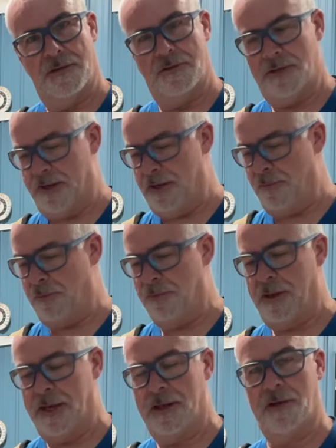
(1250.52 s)
take up the
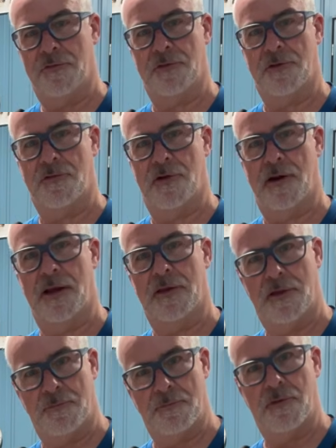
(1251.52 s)
paint off the tray and
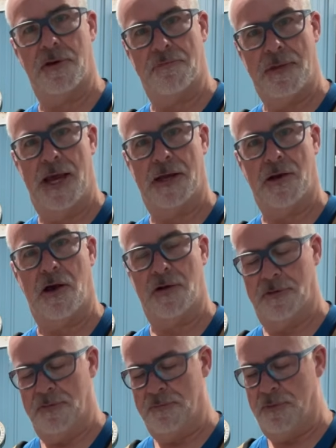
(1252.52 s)
then put it back
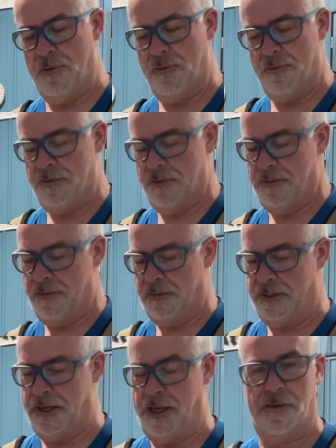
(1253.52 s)
onto the boat.
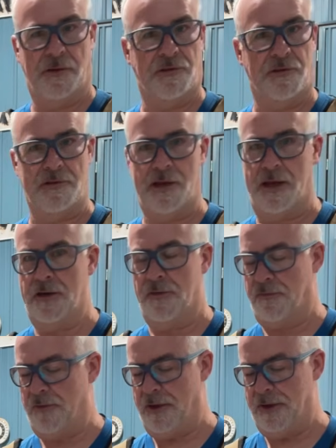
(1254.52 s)
Again, this is not your
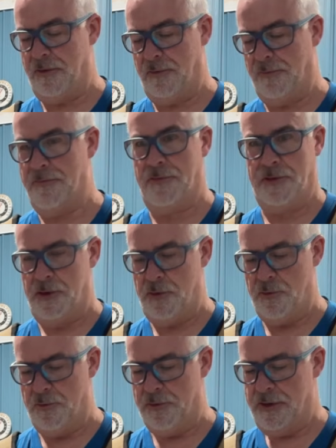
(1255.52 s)
final
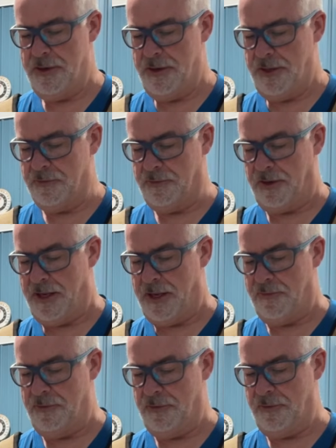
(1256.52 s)
coat. It's gonna
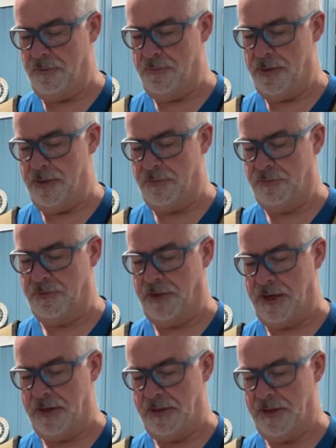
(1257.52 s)
have a little bit of
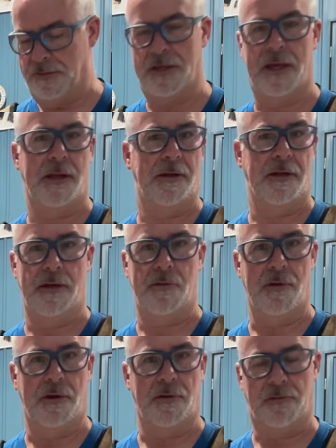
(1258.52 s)
sanding at the end
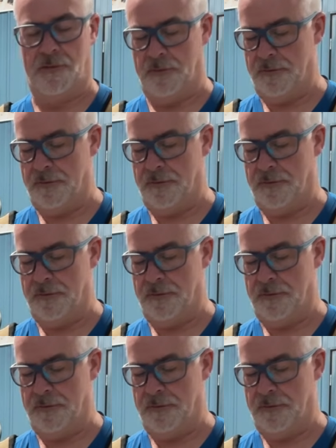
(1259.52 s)
anyway, so